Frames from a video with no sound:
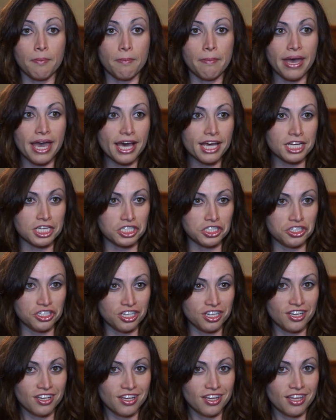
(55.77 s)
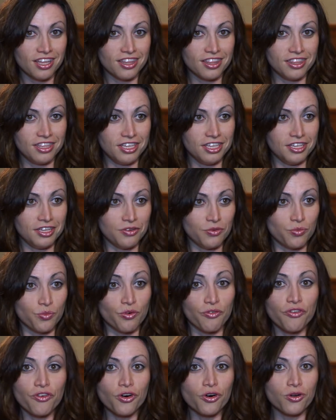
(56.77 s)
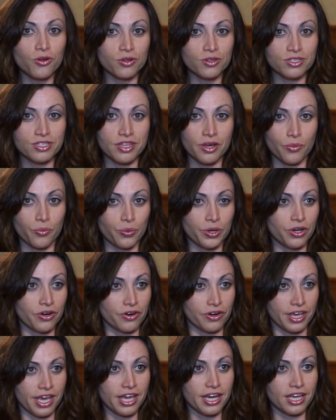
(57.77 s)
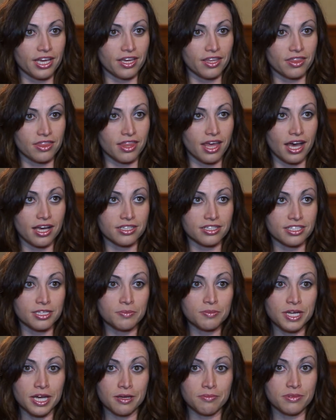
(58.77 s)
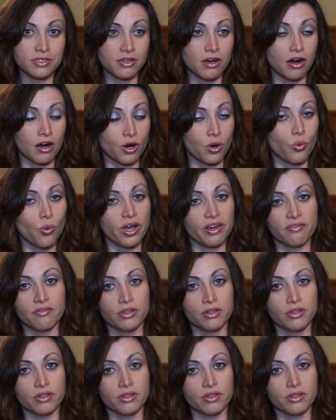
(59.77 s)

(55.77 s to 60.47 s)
manage the referrals that we are getting that sometimes are quite